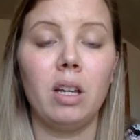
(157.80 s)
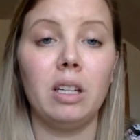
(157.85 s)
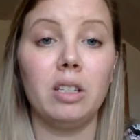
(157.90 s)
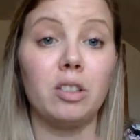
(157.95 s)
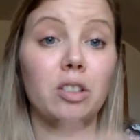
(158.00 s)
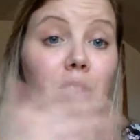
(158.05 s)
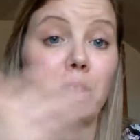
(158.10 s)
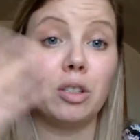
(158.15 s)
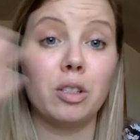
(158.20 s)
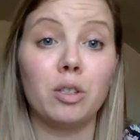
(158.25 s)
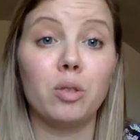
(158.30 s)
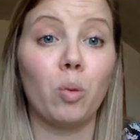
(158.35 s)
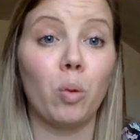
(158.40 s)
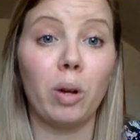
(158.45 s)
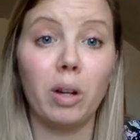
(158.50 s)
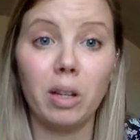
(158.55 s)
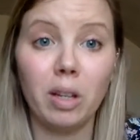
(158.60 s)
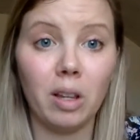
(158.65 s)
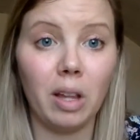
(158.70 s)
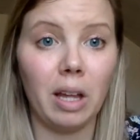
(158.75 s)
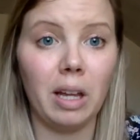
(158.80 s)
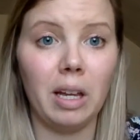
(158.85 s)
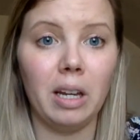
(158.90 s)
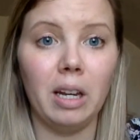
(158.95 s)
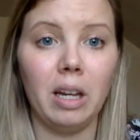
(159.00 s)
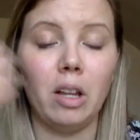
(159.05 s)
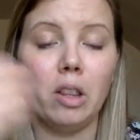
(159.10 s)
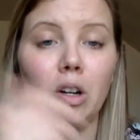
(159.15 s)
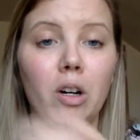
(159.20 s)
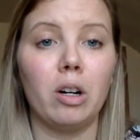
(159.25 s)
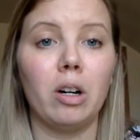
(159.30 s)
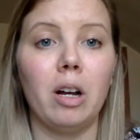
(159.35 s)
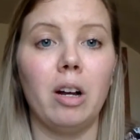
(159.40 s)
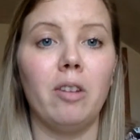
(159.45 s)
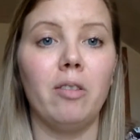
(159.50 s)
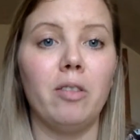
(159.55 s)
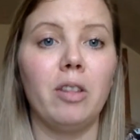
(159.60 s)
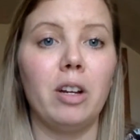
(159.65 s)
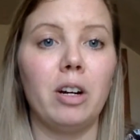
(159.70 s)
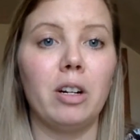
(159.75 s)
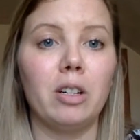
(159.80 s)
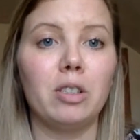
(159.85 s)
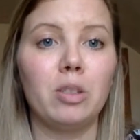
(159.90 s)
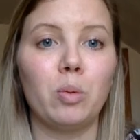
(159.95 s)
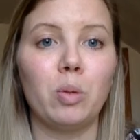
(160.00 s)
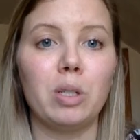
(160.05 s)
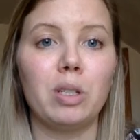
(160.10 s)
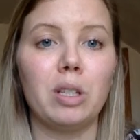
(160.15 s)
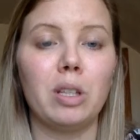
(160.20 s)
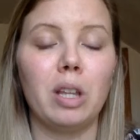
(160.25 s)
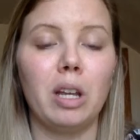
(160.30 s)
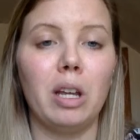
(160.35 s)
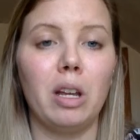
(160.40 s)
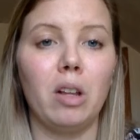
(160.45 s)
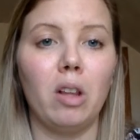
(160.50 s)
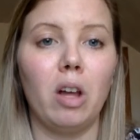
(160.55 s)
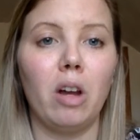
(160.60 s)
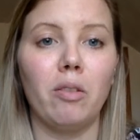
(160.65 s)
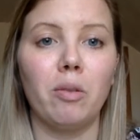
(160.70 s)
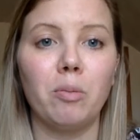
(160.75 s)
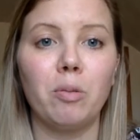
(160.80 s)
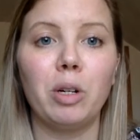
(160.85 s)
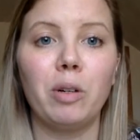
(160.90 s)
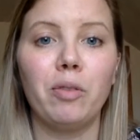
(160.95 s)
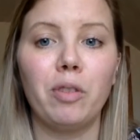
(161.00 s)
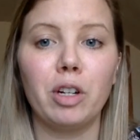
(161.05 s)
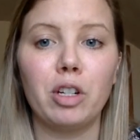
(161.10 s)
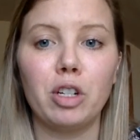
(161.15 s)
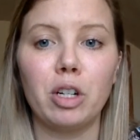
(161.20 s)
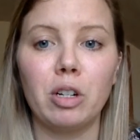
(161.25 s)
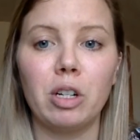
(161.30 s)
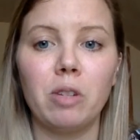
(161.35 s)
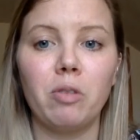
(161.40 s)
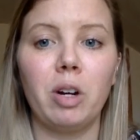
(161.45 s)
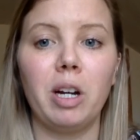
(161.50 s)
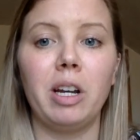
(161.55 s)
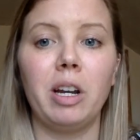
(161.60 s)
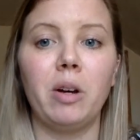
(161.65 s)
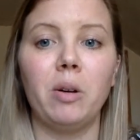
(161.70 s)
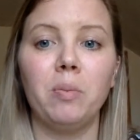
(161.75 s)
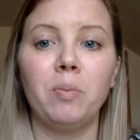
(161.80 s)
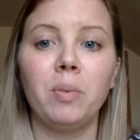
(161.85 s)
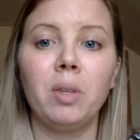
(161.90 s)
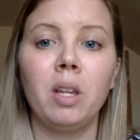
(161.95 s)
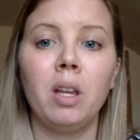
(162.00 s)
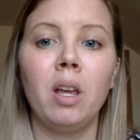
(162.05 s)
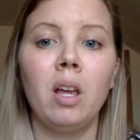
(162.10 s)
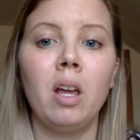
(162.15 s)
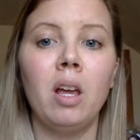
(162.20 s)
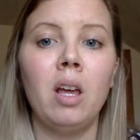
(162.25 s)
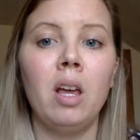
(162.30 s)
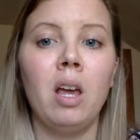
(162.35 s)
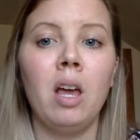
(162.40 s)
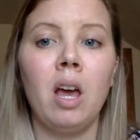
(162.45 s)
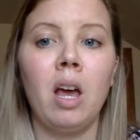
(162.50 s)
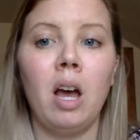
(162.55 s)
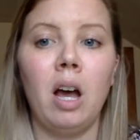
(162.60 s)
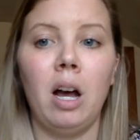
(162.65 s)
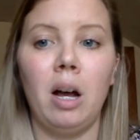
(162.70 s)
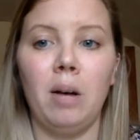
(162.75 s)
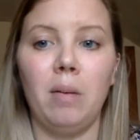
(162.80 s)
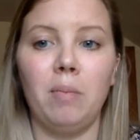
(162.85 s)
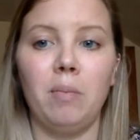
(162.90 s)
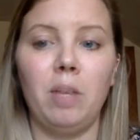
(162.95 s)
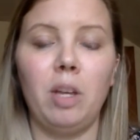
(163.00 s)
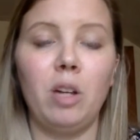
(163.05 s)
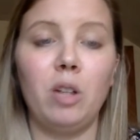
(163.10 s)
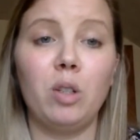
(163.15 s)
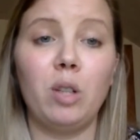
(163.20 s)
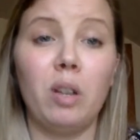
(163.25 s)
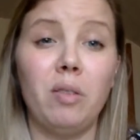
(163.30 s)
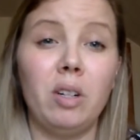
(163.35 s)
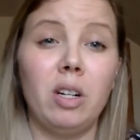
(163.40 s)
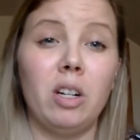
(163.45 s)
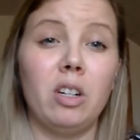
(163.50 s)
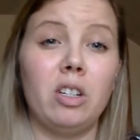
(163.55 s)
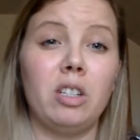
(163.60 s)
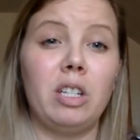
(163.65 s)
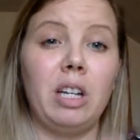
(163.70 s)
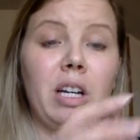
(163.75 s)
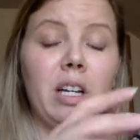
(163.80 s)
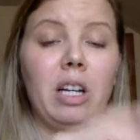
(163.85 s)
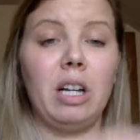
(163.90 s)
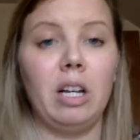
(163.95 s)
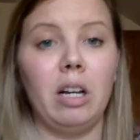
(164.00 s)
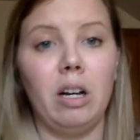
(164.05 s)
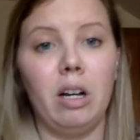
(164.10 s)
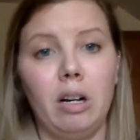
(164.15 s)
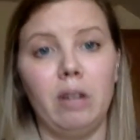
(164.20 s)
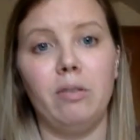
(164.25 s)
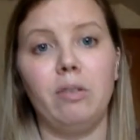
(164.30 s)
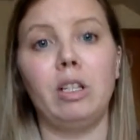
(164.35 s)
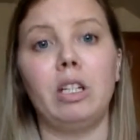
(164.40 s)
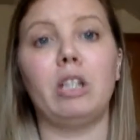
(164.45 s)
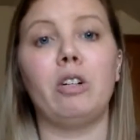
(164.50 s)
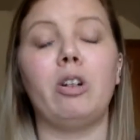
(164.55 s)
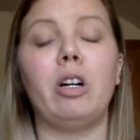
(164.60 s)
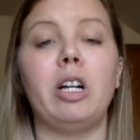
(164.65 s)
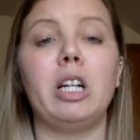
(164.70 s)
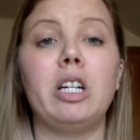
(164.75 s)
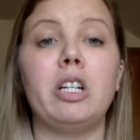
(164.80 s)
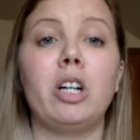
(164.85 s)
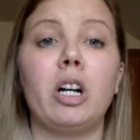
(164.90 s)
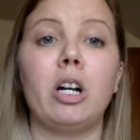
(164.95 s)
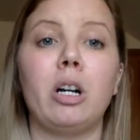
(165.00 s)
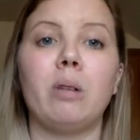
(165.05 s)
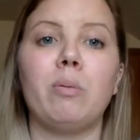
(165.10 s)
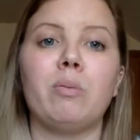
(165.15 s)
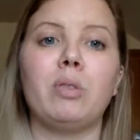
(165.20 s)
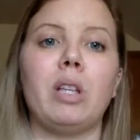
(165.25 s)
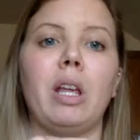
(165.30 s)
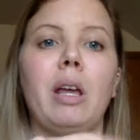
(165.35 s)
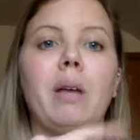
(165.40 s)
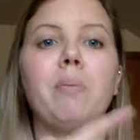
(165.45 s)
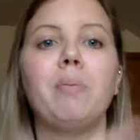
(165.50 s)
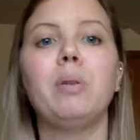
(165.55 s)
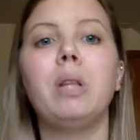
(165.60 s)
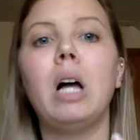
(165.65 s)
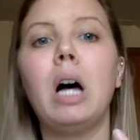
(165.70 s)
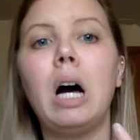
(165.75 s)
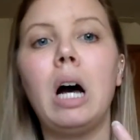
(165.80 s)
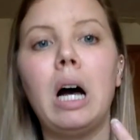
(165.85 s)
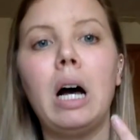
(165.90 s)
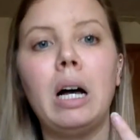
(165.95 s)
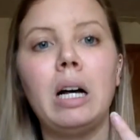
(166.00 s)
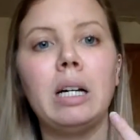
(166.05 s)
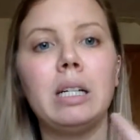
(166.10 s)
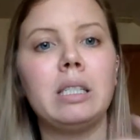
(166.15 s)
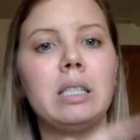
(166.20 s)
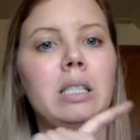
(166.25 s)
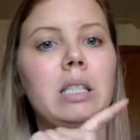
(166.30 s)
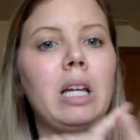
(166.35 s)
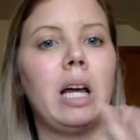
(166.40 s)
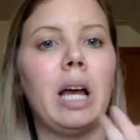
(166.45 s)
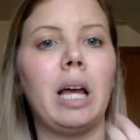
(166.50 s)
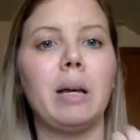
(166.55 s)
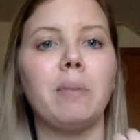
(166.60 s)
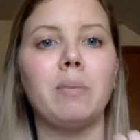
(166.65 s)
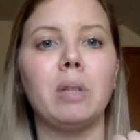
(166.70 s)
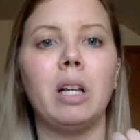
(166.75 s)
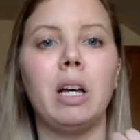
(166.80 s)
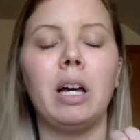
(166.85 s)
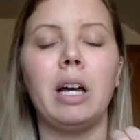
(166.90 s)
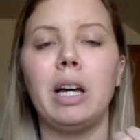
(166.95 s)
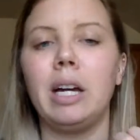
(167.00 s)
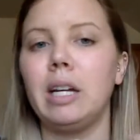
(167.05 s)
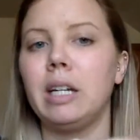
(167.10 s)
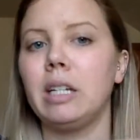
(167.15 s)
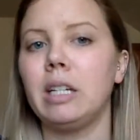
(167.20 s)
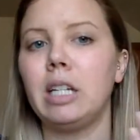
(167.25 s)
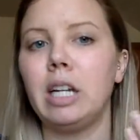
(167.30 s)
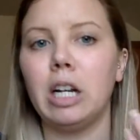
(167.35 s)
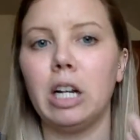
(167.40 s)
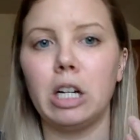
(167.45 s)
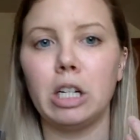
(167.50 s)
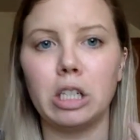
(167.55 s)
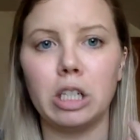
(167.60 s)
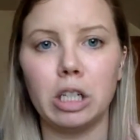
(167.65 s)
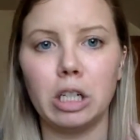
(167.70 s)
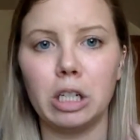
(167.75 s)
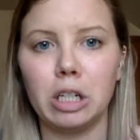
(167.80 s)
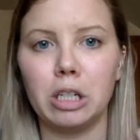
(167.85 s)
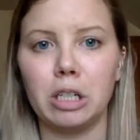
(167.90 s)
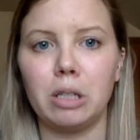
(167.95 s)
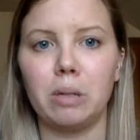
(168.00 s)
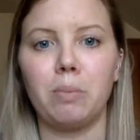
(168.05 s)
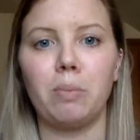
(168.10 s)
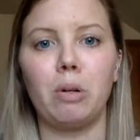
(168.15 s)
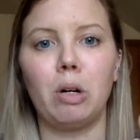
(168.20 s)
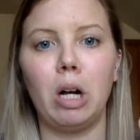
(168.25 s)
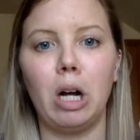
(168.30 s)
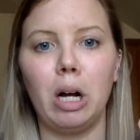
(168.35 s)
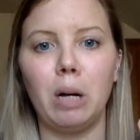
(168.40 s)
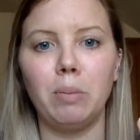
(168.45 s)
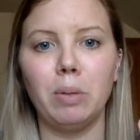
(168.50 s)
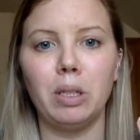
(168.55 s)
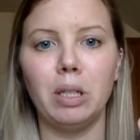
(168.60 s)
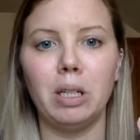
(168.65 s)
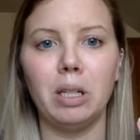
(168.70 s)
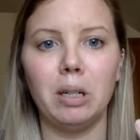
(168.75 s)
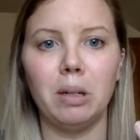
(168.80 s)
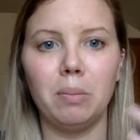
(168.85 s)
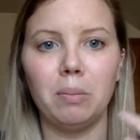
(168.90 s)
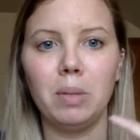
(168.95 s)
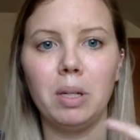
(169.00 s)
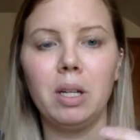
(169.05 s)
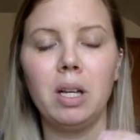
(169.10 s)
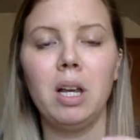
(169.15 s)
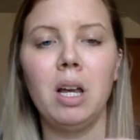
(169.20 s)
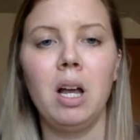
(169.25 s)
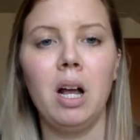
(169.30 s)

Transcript: it's just a story like any other of their stories that a lot of them read fiction right now. They also have an understanding of literary terms like plot, timeline, character, problem.